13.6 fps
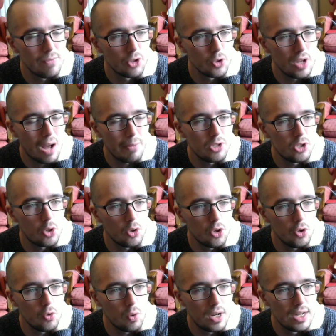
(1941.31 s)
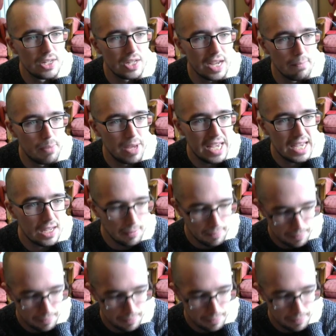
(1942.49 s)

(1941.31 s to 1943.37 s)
So Yamatoku was a big,